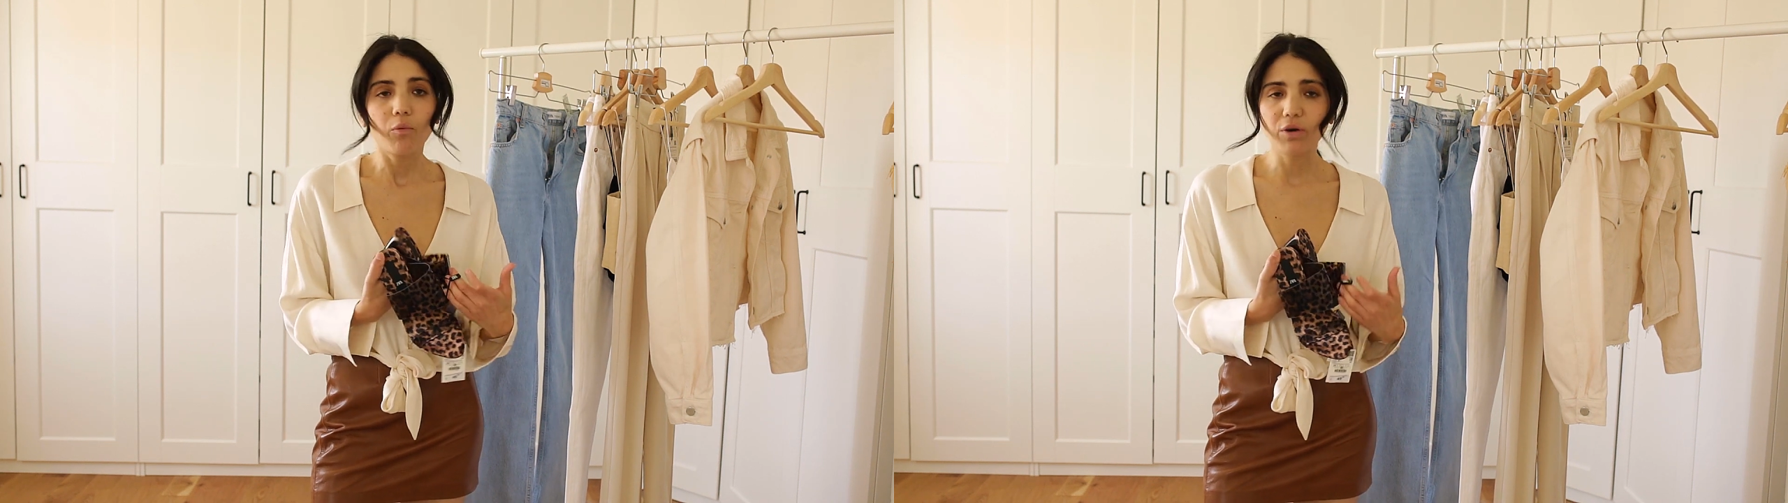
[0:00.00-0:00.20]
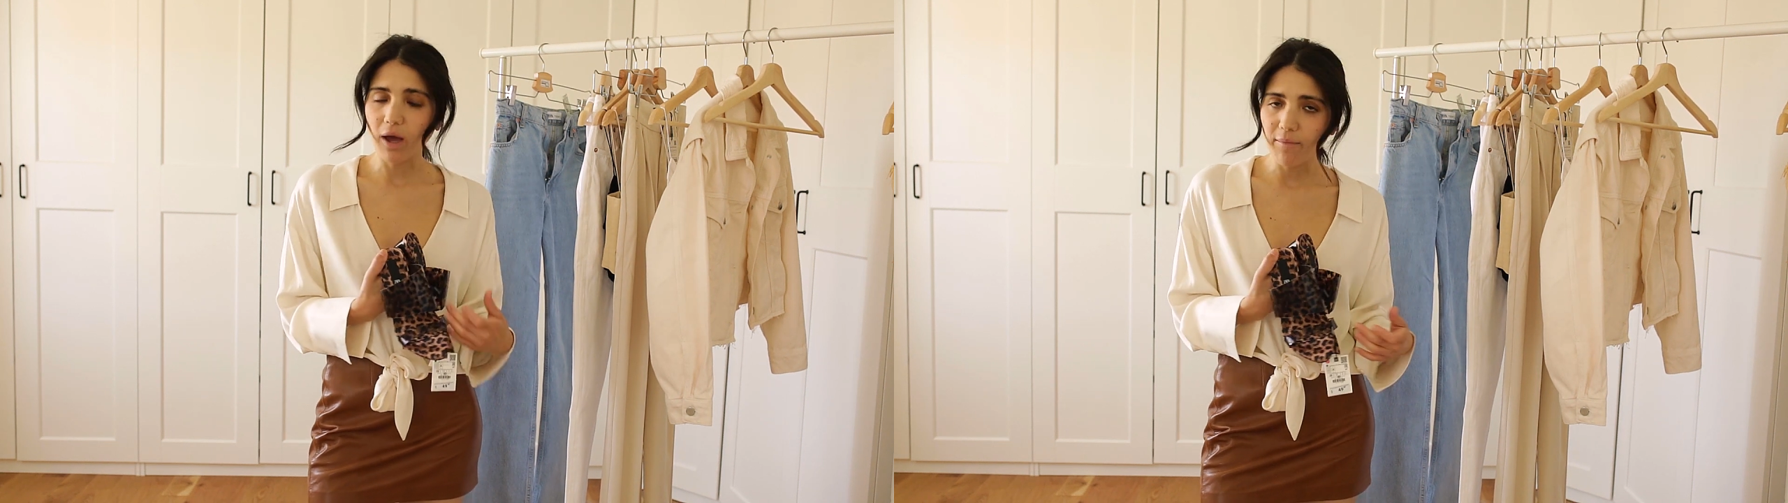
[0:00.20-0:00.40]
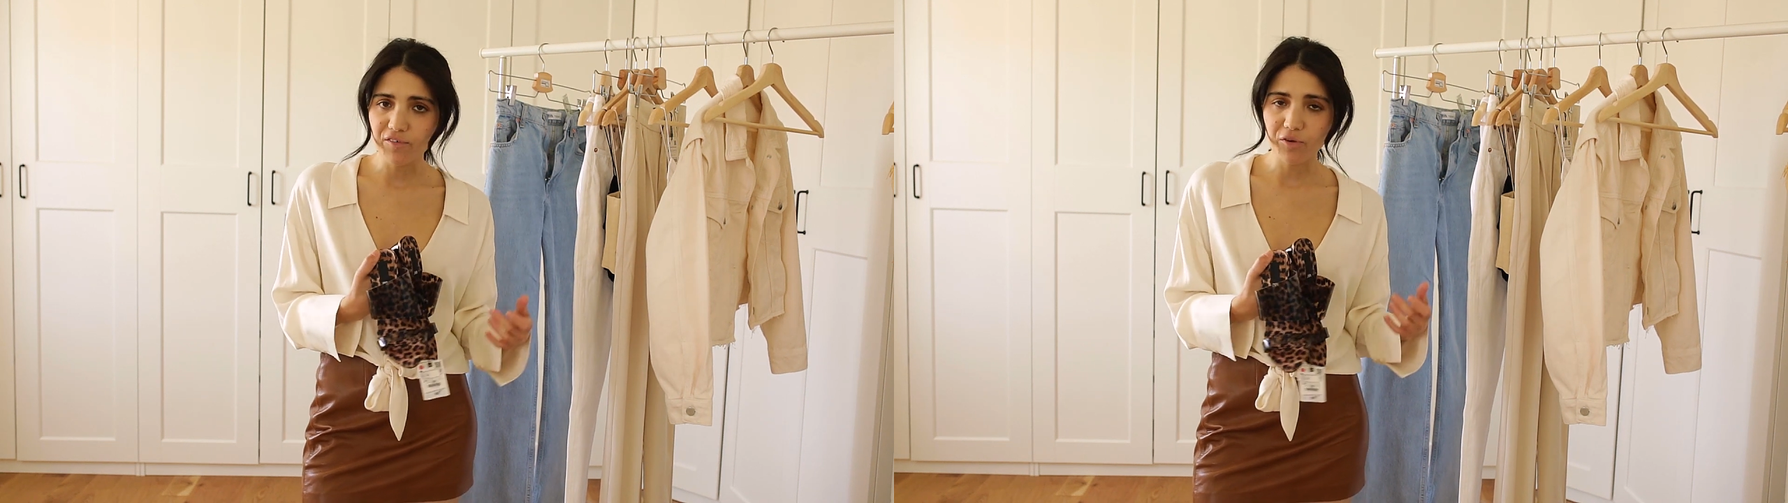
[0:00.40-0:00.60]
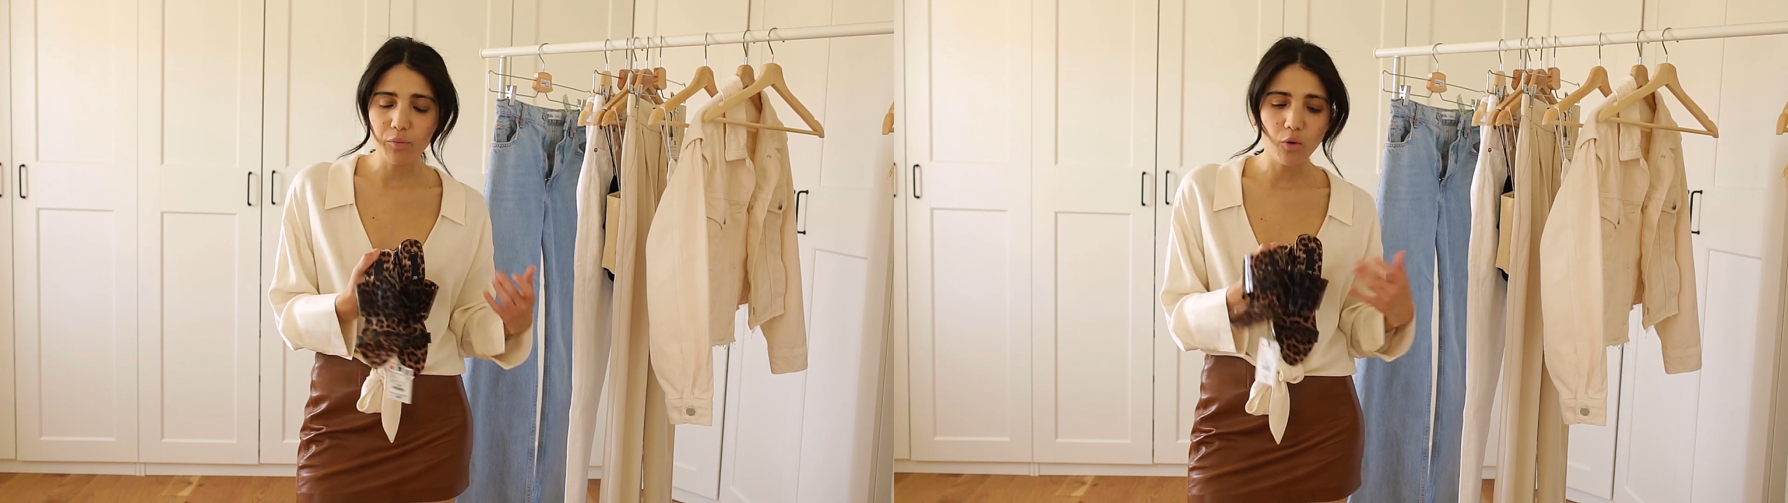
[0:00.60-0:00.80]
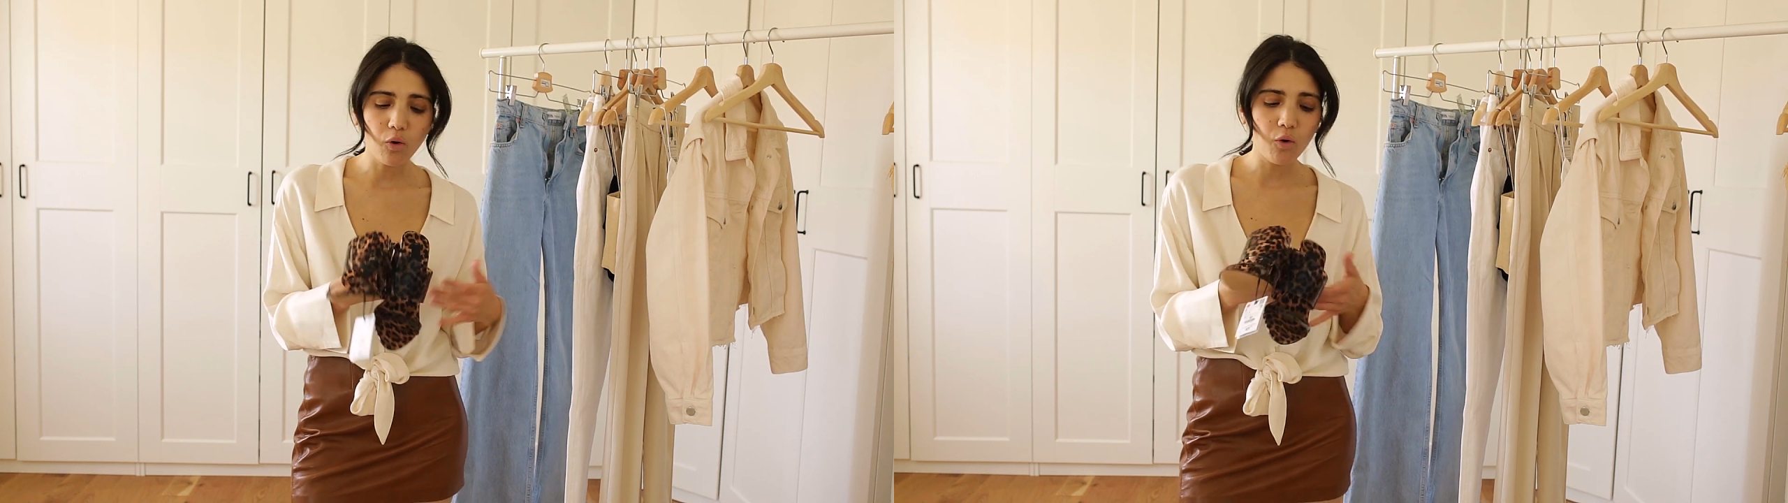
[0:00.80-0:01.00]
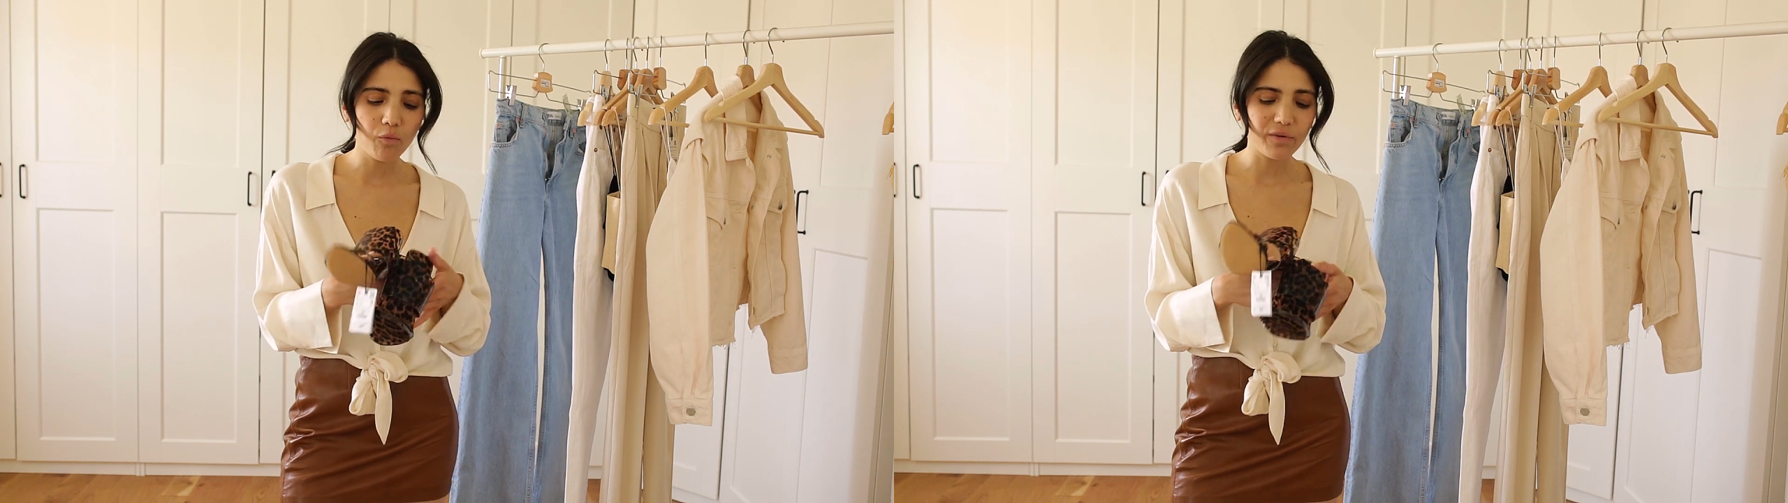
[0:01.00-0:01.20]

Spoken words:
were they comfortable?